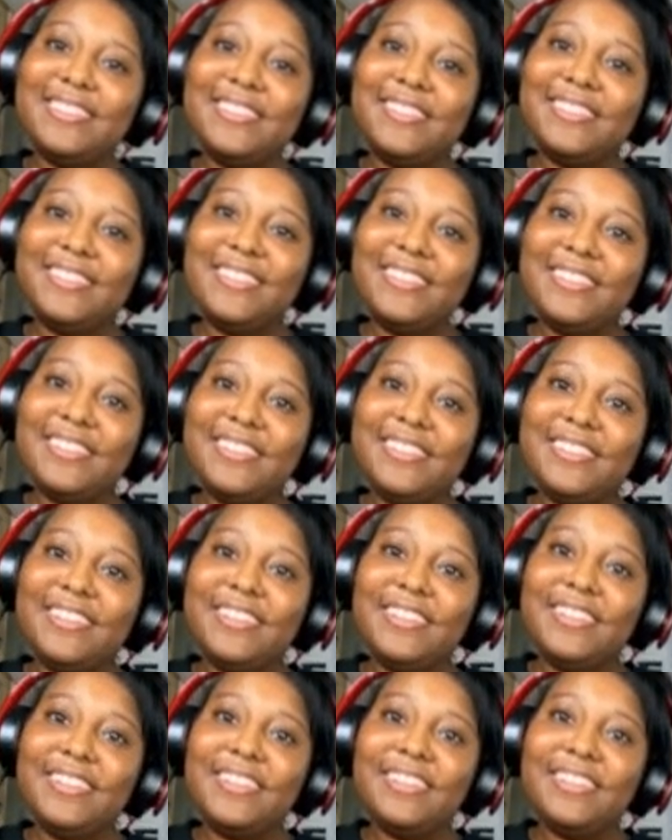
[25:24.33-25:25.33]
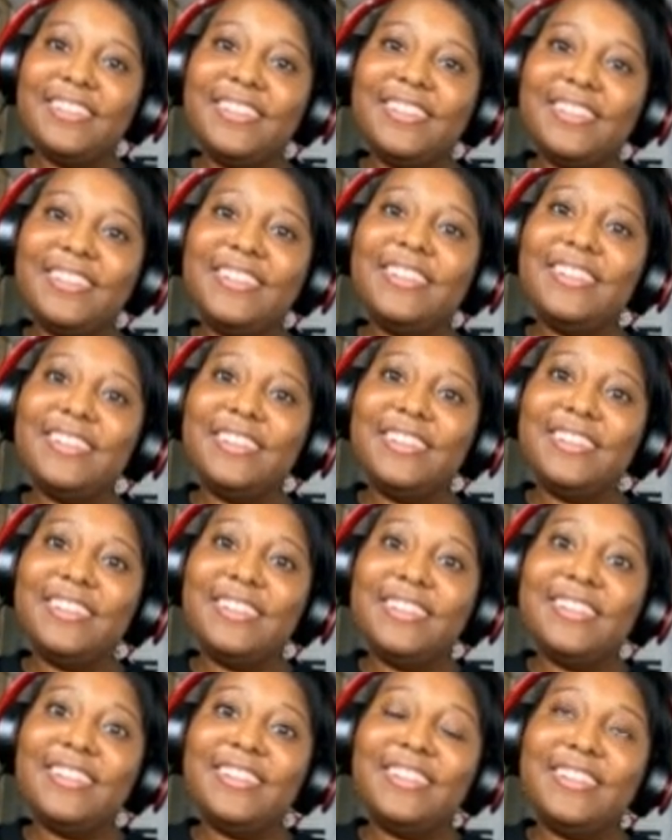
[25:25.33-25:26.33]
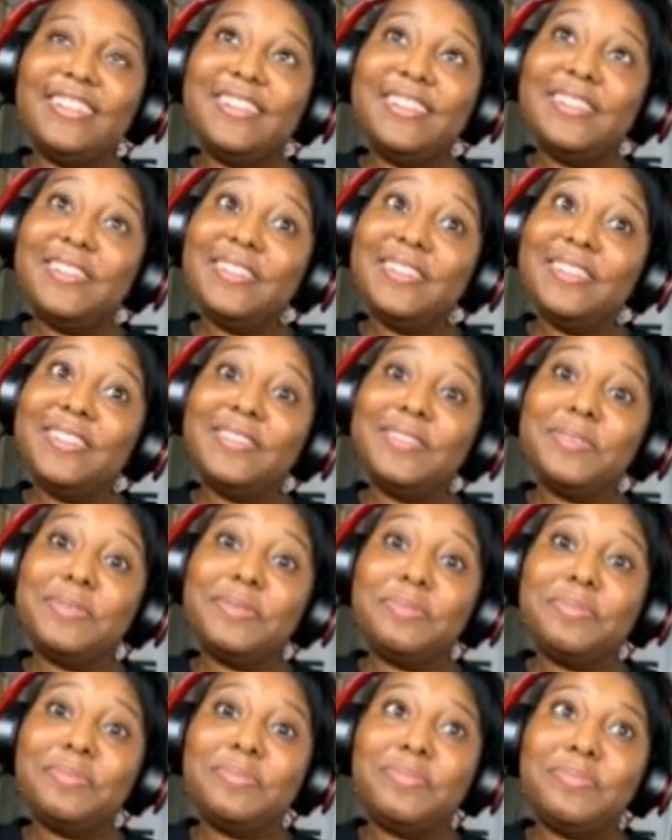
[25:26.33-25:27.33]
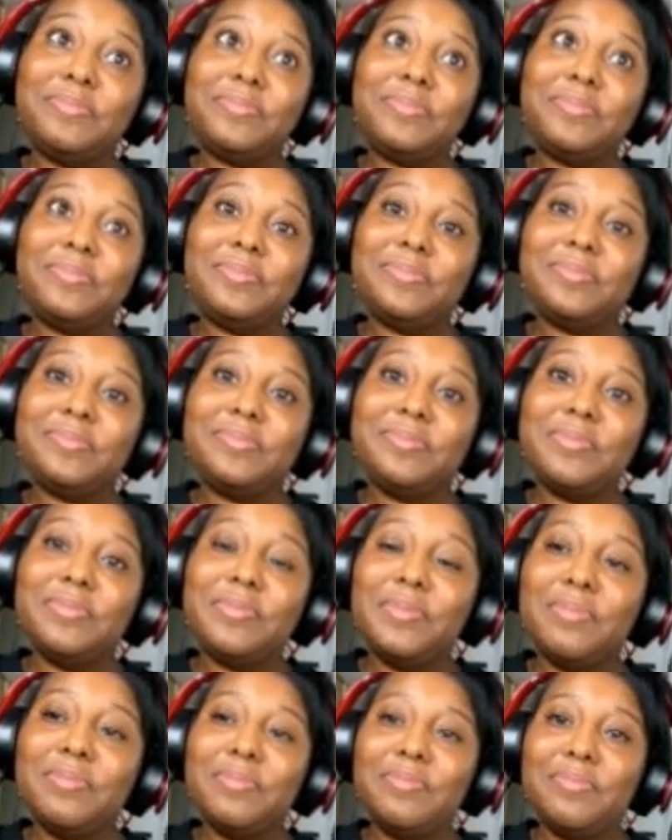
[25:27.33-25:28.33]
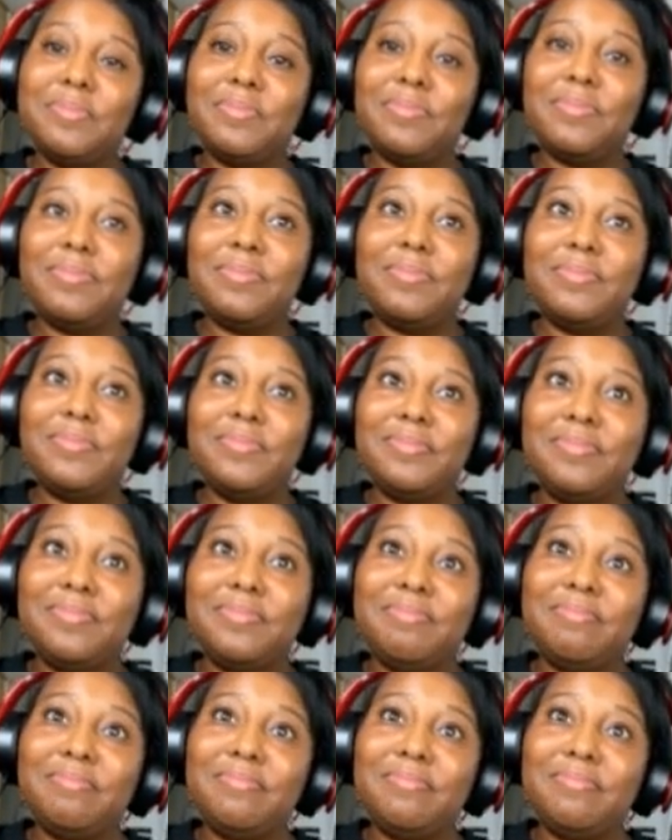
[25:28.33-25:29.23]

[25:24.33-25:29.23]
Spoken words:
(not speaking)